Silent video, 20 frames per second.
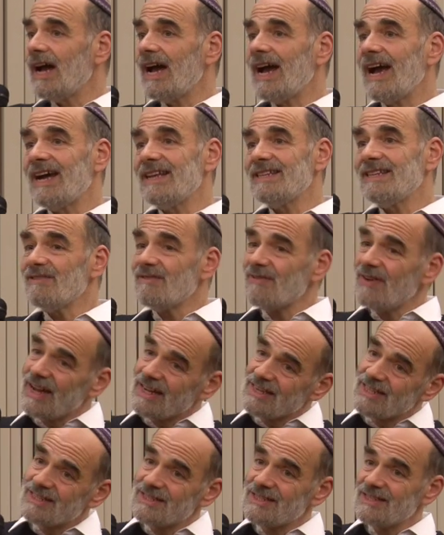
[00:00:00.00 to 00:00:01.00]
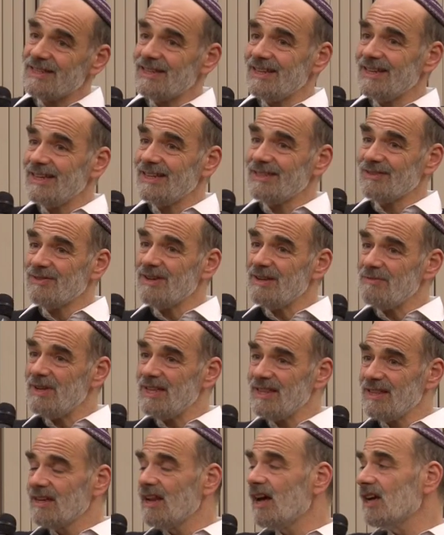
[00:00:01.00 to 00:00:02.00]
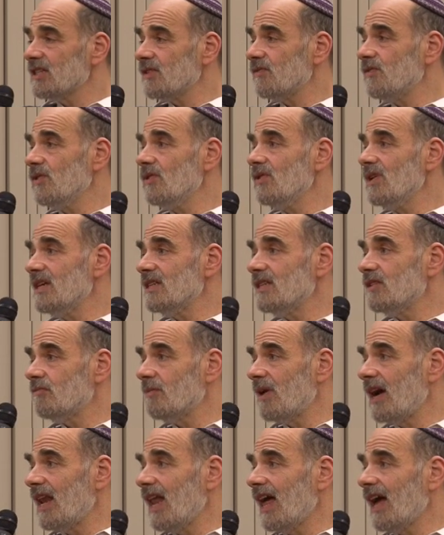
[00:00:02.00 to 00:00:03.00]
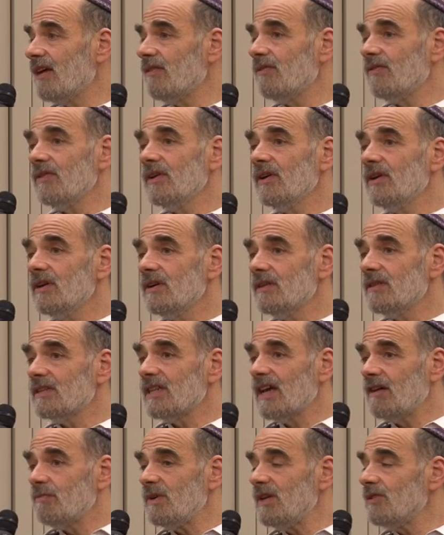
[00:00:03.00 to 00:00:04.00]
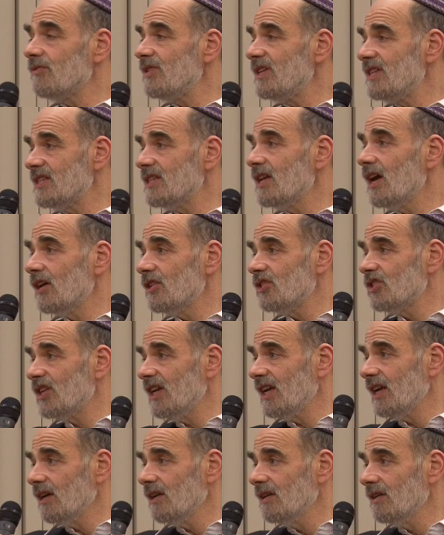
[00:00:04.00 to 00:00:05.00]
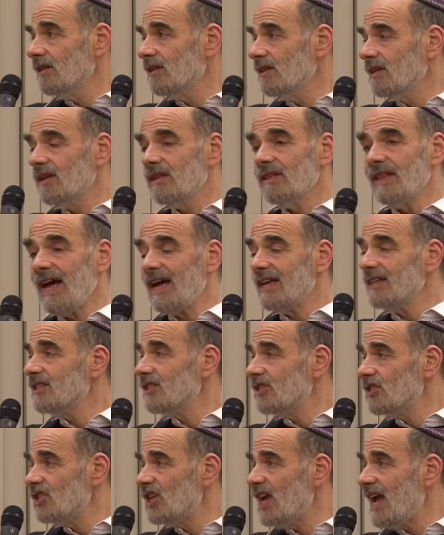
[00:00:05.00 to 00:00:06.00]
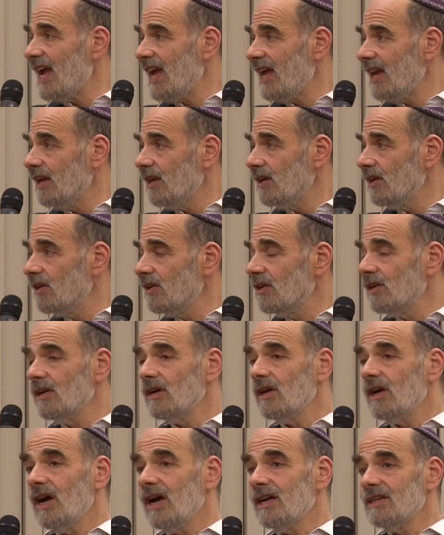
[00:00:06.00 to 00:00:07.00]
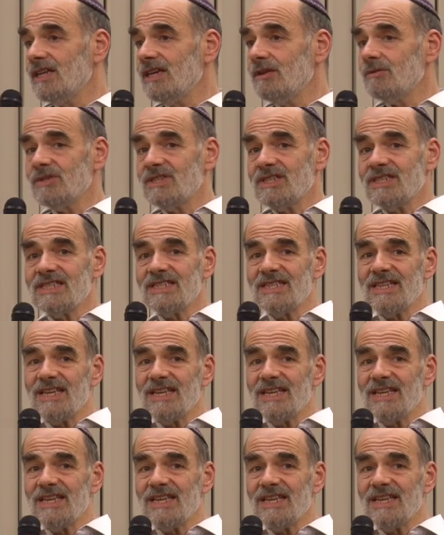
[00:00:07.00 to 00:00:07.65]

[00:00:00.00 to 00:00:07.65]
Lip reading: And in fact, it's really been the last few years of my life that I've been researching that chain. And he was